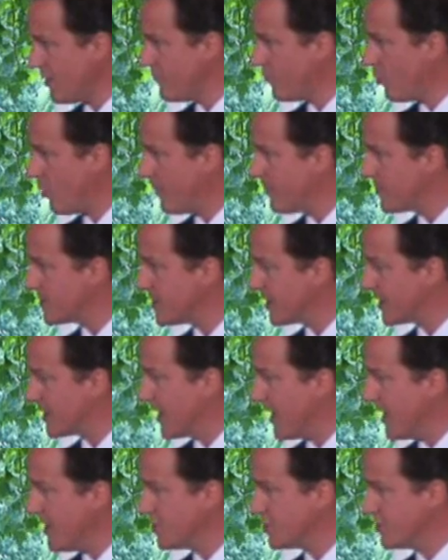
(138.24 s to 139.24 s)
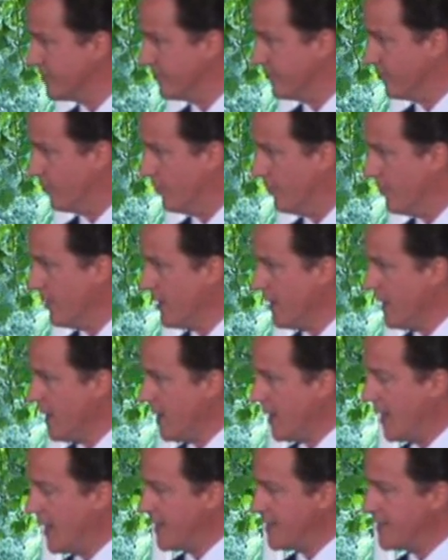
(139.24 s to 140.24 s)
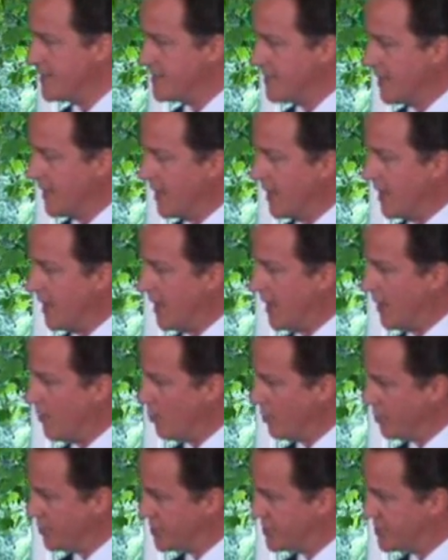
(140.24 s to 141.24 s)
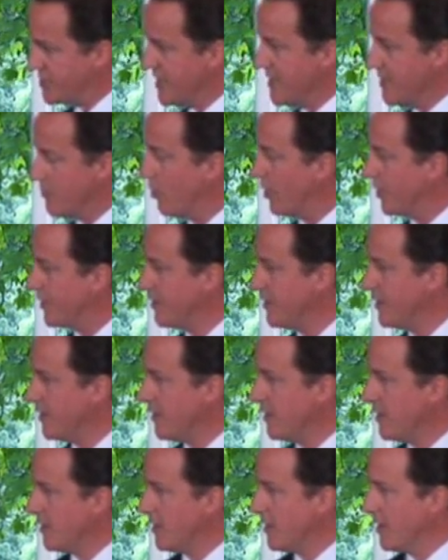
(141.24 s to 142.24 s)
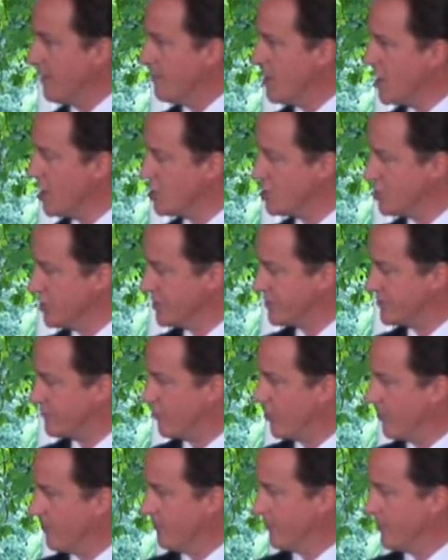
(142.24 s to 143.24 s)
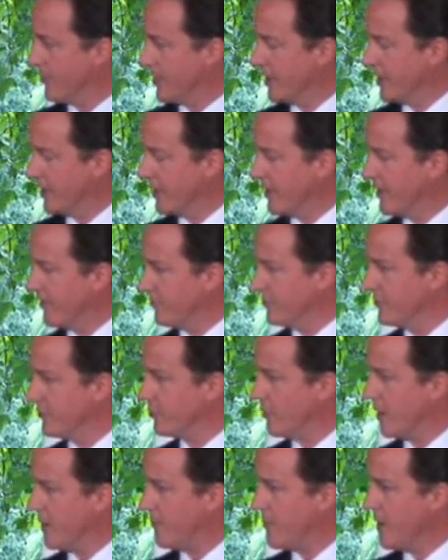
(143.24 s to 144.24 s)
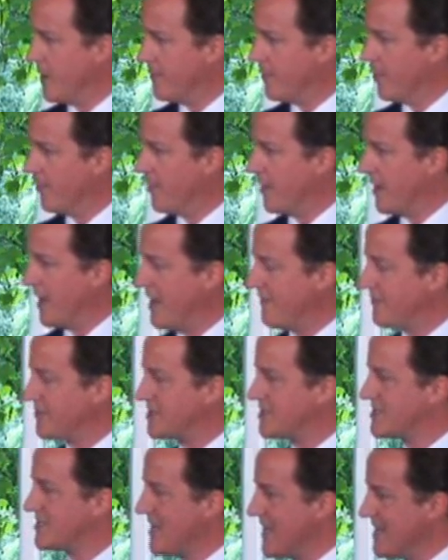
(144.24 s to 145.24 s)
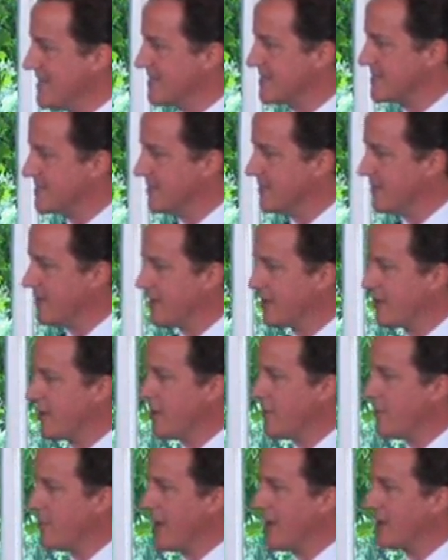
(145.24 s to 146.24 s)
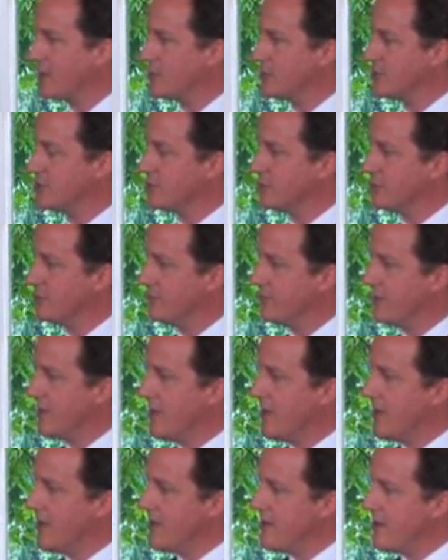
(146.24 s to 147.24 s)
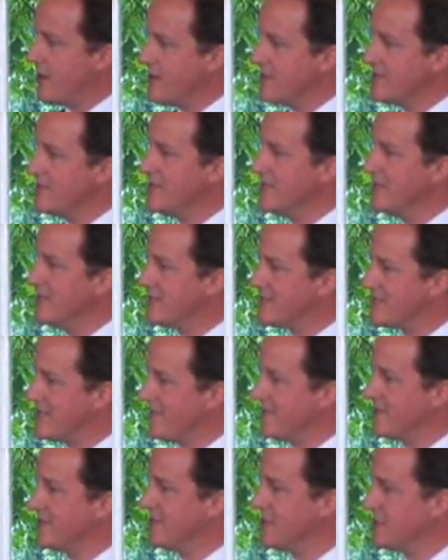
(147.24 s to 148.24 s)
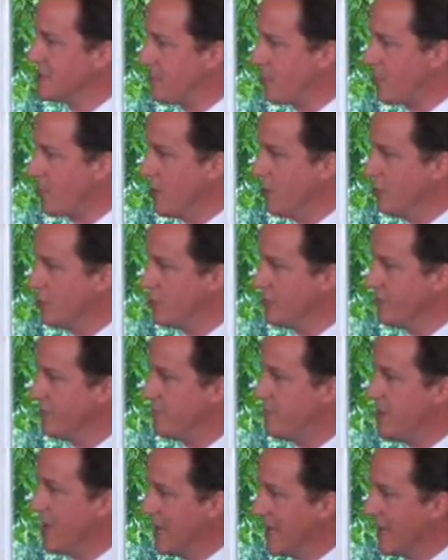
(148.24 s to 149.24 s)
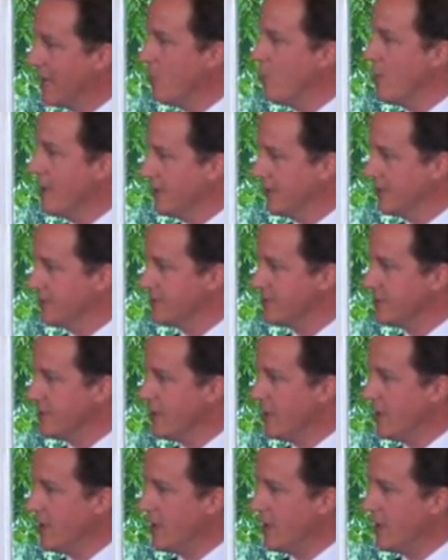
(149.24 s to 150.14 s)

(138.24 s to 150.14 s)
for one particular energy form. And we'll see what emerges from the government's white paper. But I have a sense that they're going back to a sort of 1970s approach of picking winners,